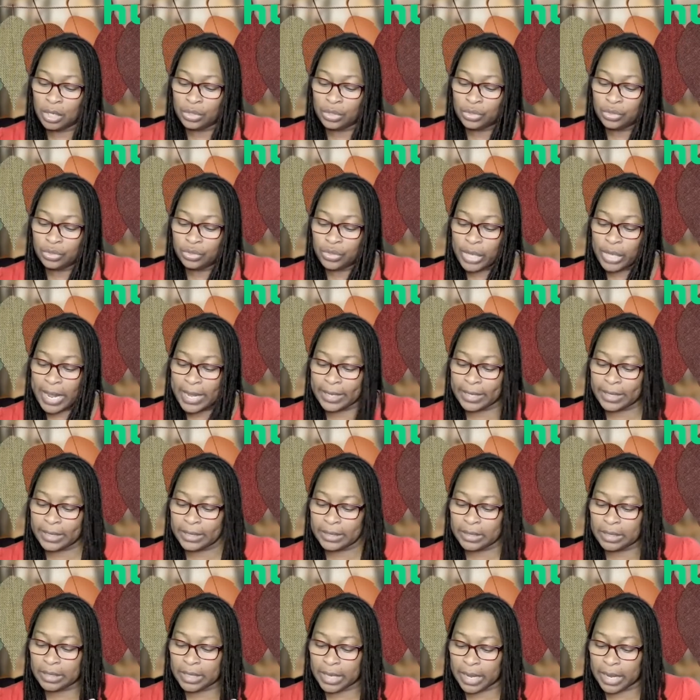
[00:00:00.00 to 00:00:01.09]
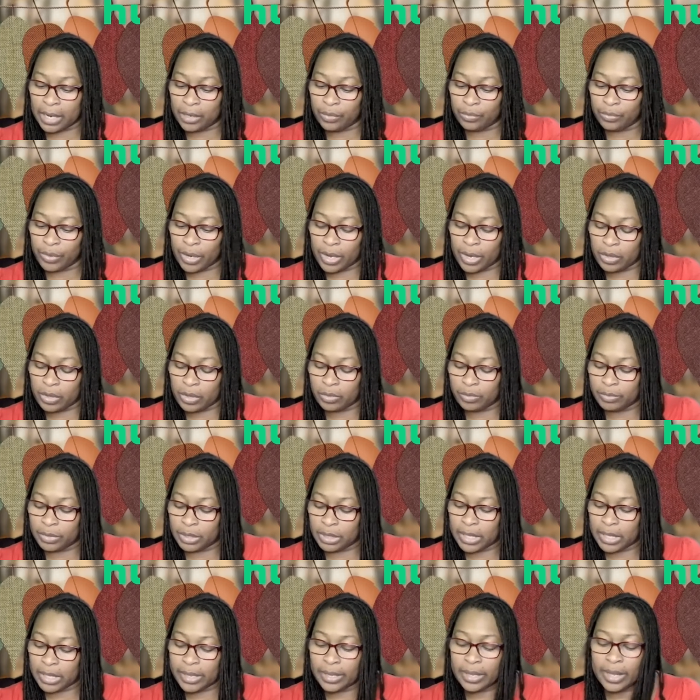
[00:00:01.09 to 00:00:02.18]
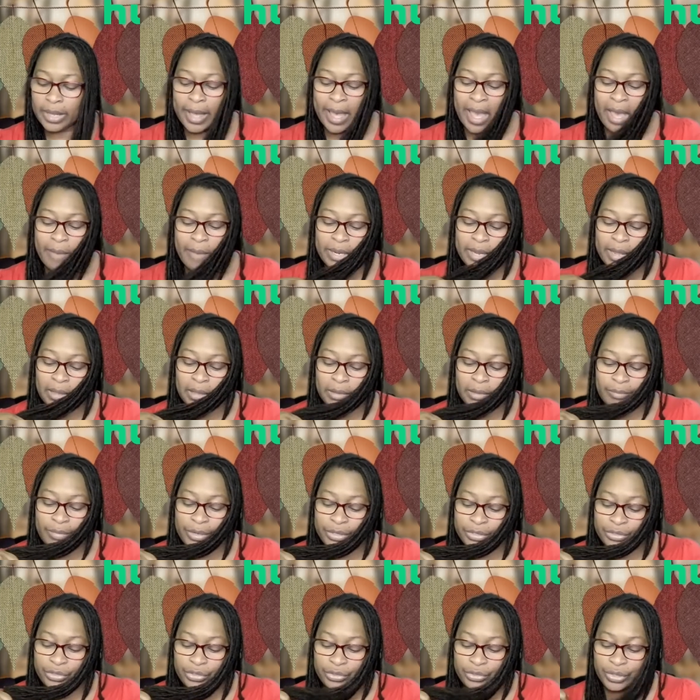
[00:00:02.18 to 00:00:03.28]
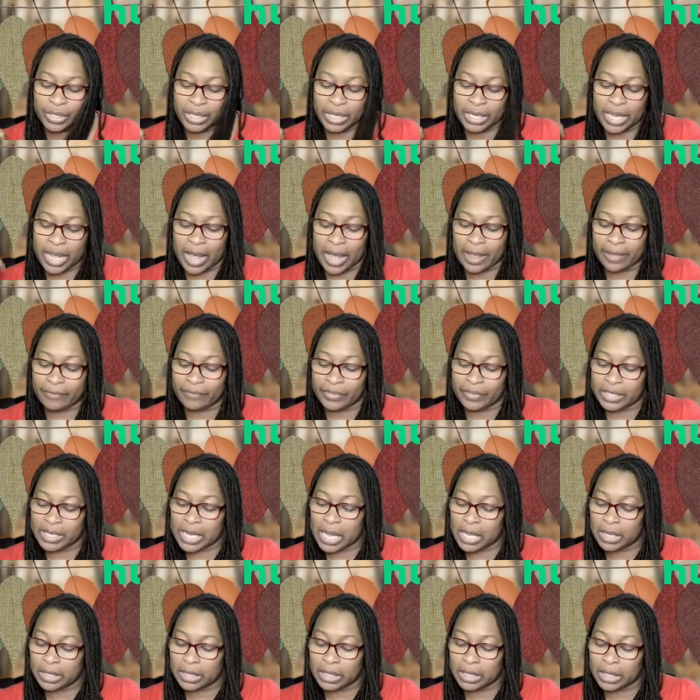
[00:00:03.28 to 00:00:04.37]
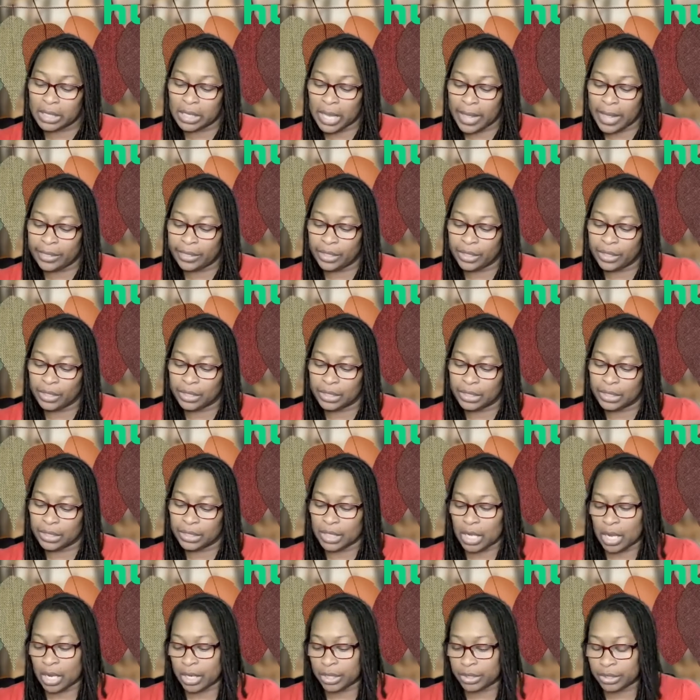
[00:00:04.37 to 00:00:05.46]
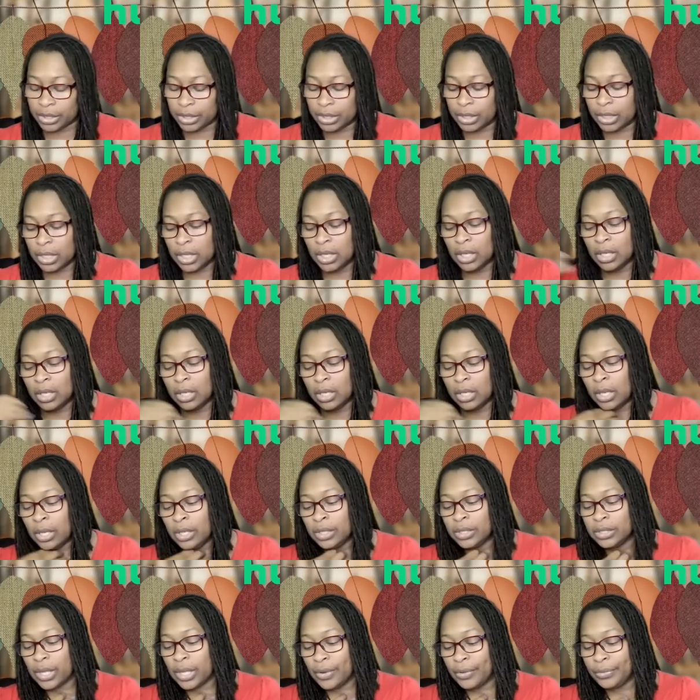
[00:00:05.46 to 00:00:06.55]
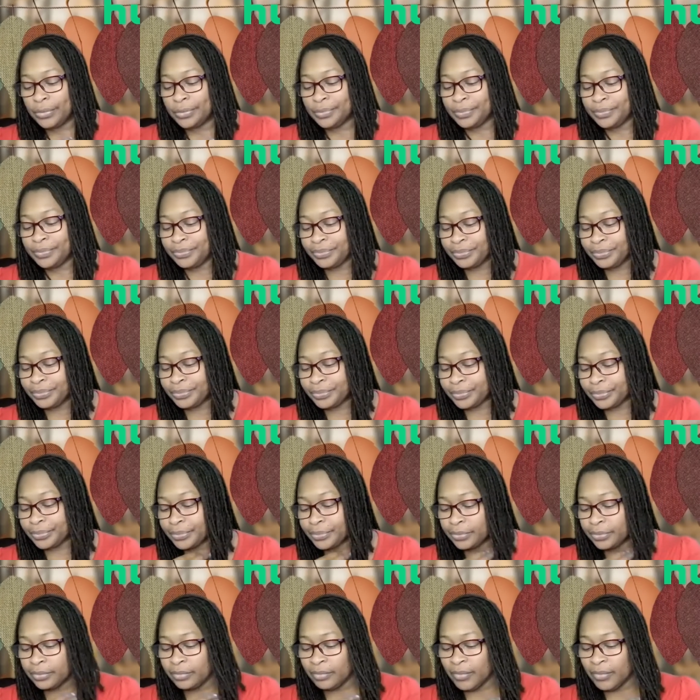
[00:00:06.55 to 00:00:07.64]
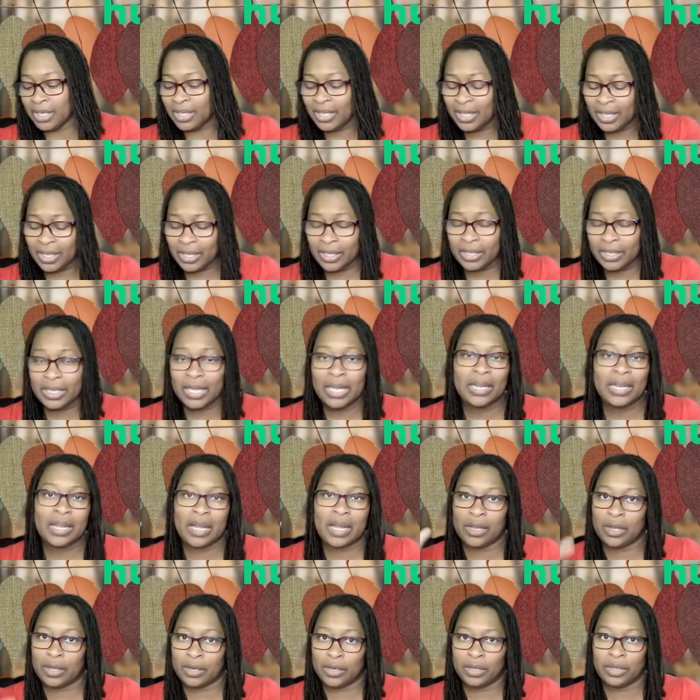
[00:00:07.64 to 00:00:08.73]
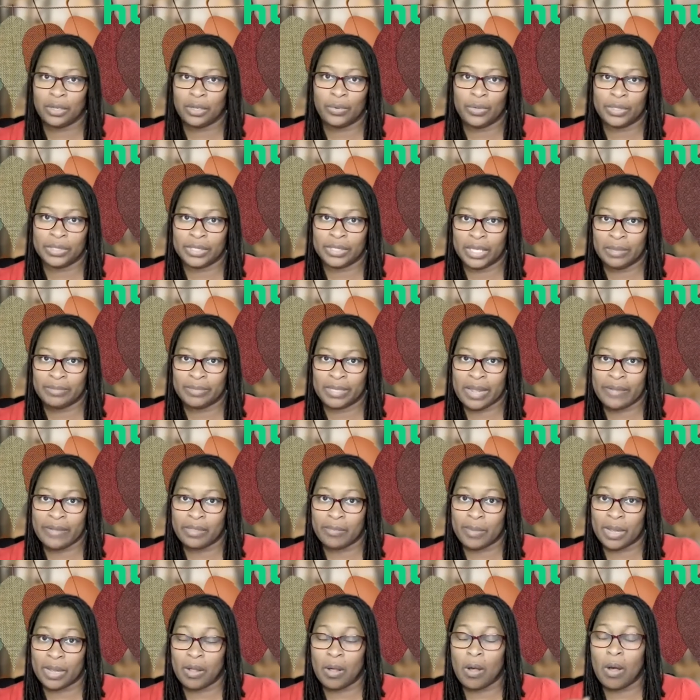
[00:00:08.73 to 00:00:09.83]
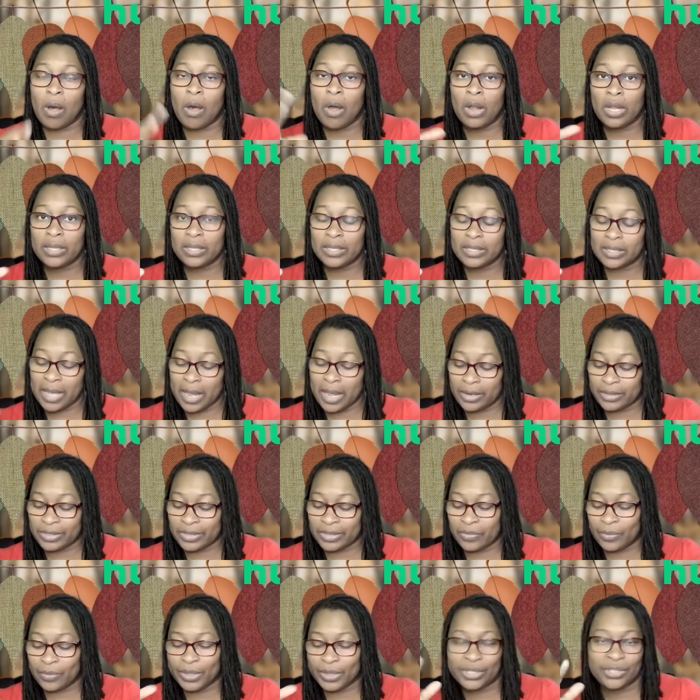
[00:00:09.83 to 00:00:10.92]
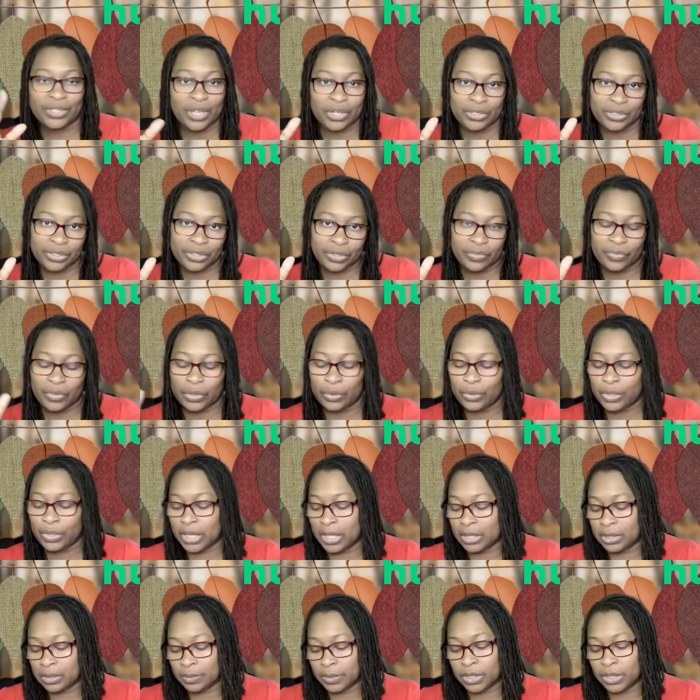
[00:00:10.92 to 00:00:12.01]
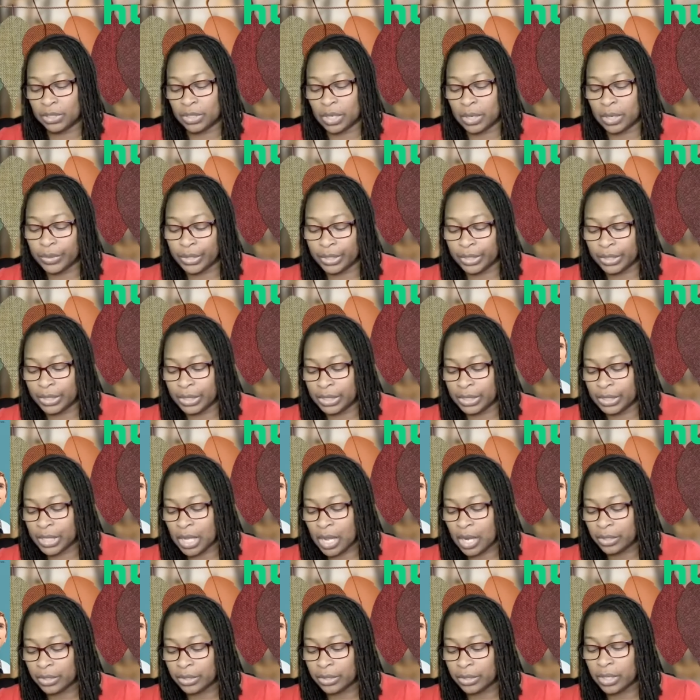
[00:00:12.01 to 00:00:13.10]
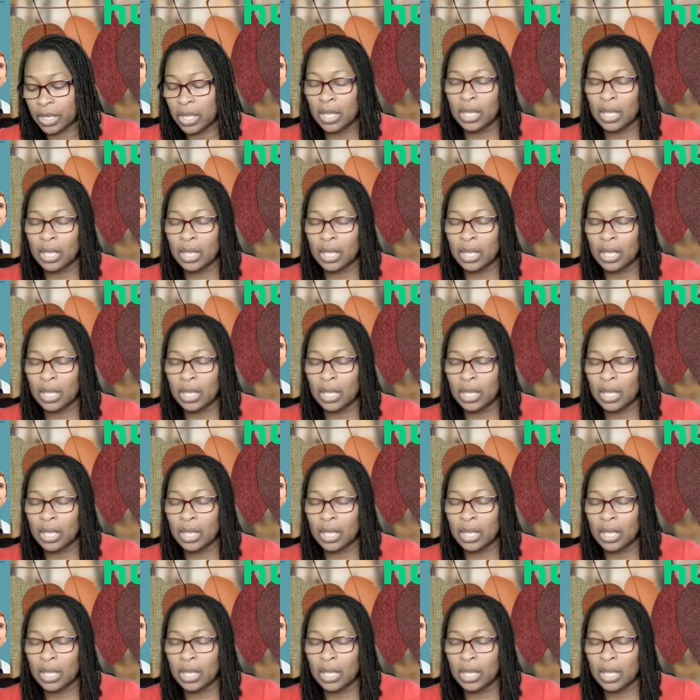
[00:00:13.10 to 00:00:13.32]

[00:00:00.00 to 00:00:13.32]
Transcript: dragons, the nine realms, Abbott Elementary, High Fidelity, and the Good Doctor. So again, not going to go into in depth about all of this kind of stuff. I'm going to touch on a few things. I'm going to start with the Good Doctor.